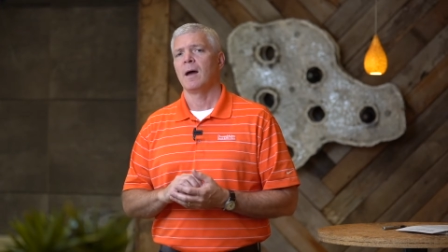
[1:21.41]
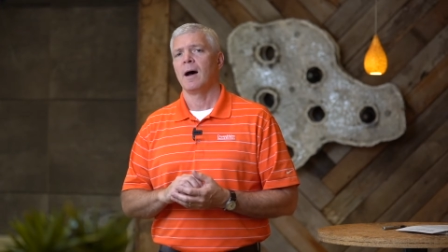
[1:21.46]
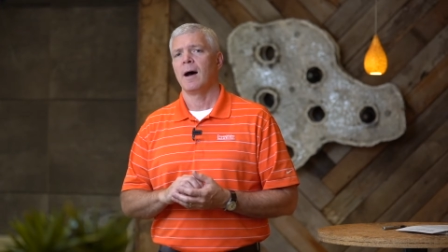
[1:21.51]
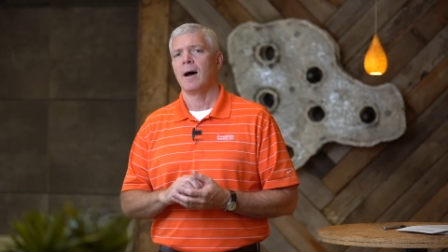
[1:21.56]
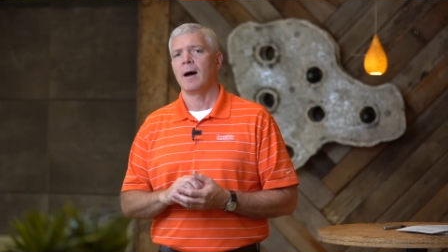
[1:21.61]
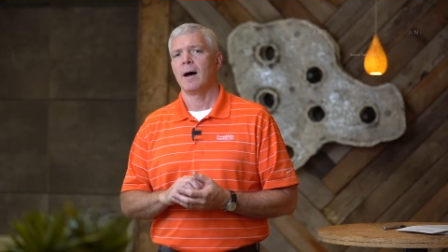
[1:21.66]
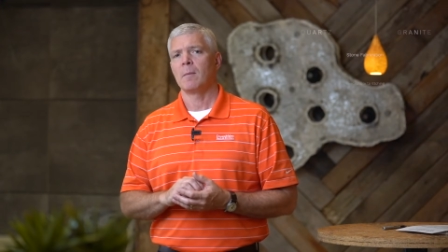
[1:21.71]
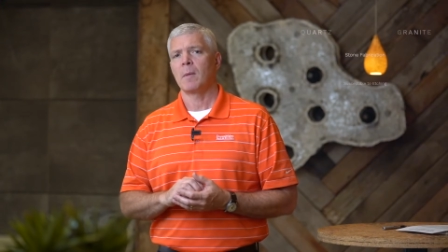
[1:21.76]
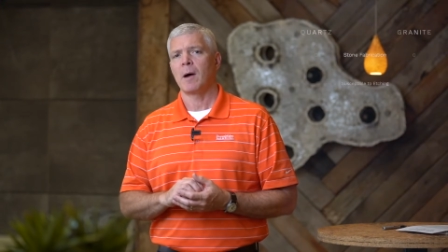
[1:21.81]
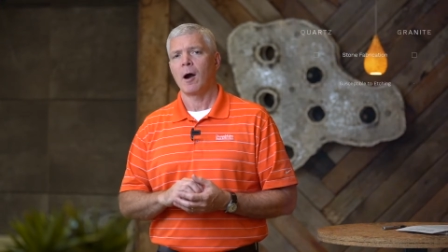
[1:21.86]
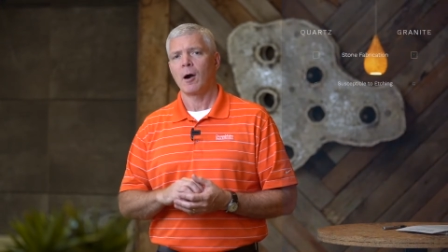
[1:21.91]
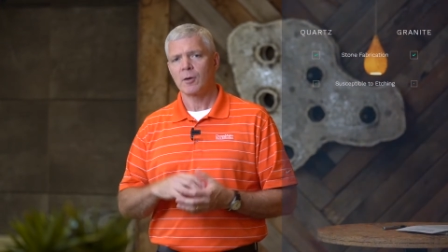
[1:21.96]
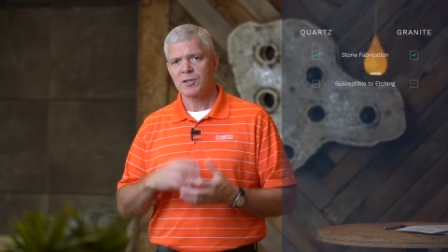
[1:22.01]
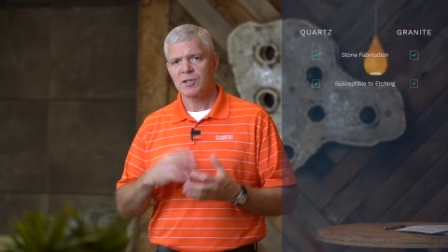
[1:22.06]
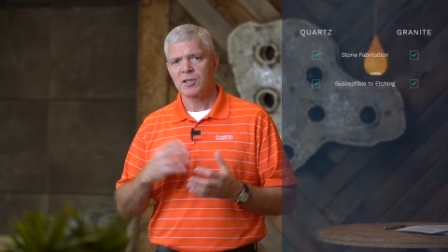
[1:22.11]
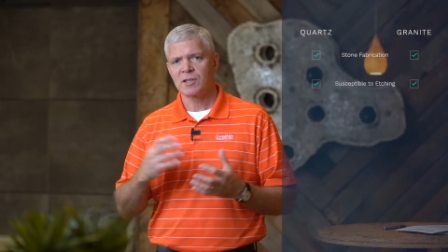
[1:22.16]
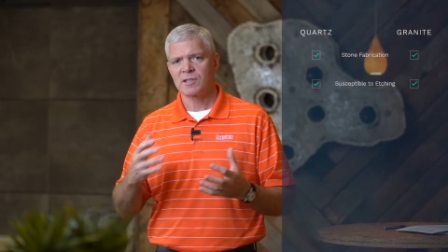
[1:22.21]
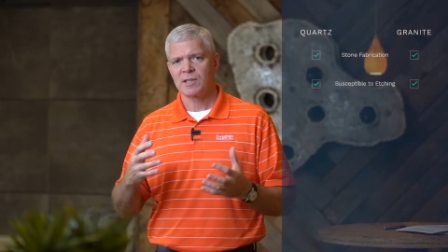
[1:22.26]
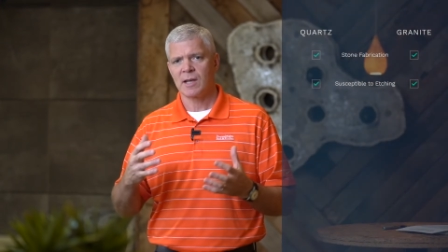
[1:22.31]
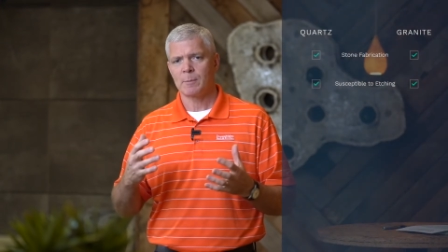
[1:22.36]
are
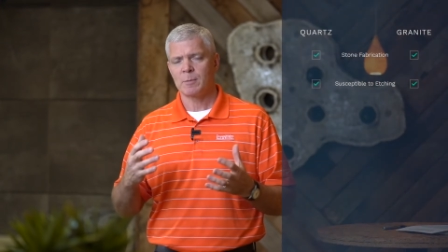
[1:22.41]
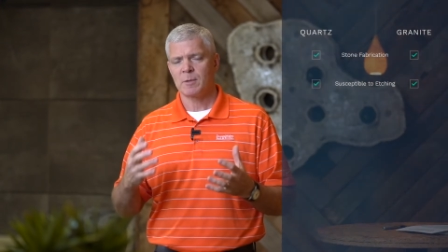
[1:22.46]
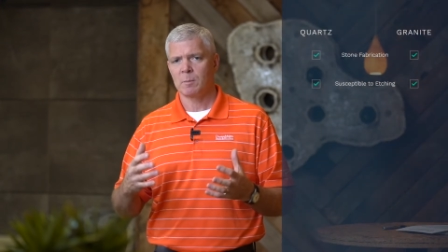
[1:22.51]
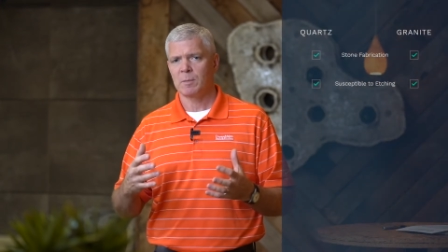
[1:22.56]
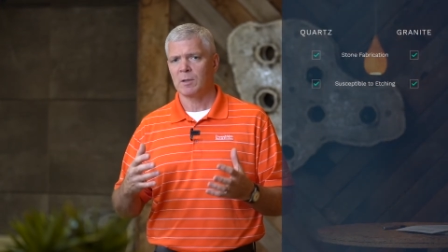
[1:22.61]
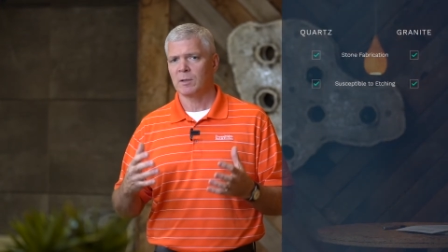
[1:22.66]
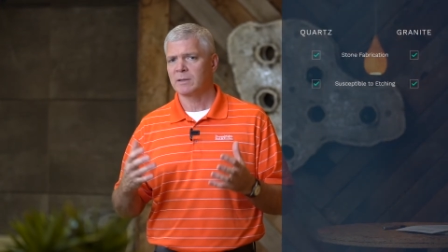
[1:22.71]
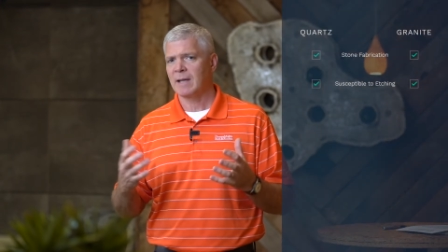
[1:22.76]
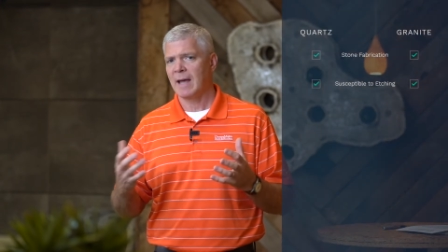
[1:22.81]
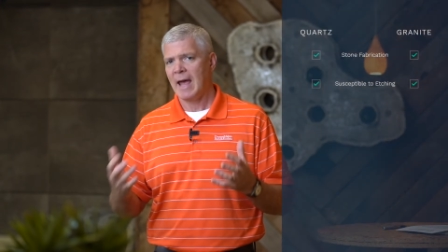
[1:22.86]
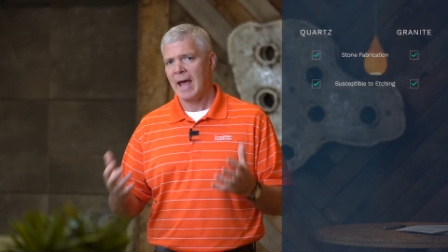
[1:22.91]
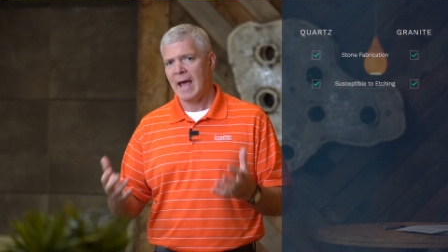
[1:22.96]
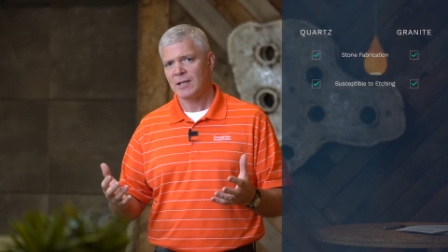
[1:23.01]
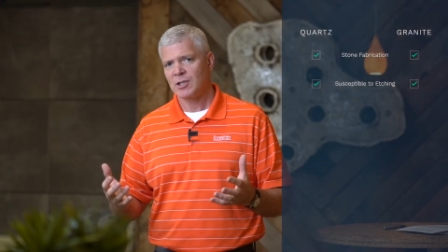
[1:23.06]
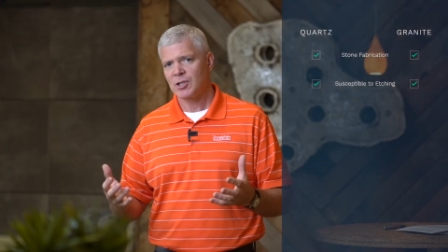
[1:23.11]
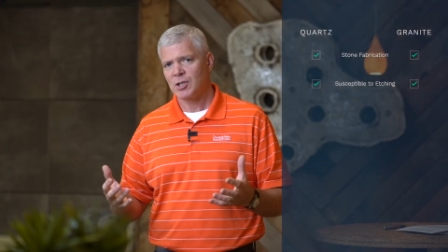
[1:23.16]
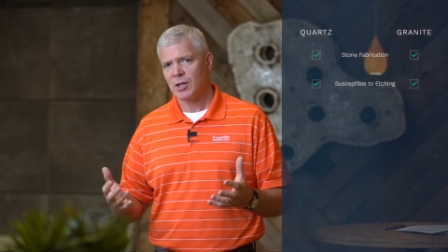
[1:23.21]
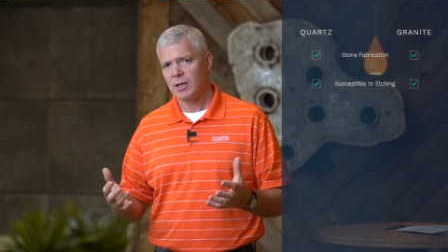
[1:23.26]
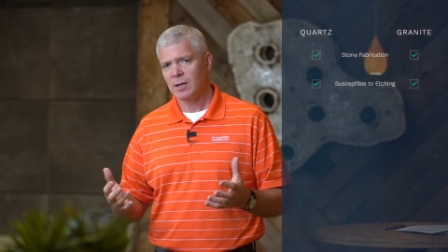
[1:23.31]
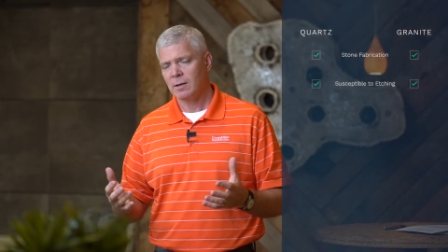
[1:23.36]
susceptible to
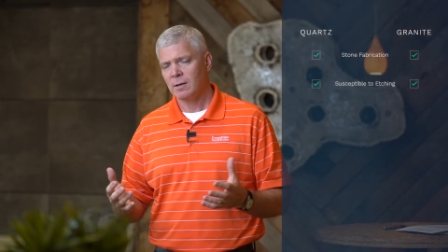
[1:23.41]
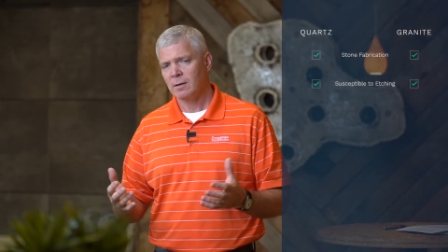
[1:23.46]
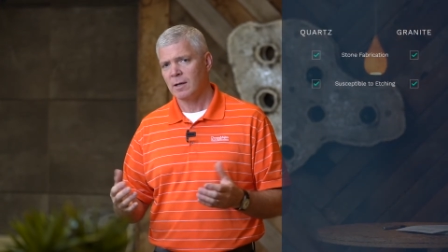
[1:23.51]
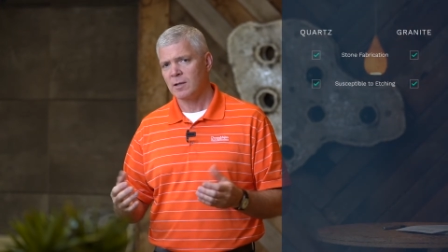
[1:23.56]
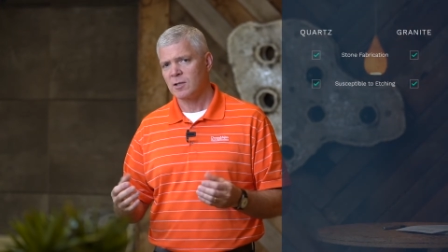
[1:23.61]
etching,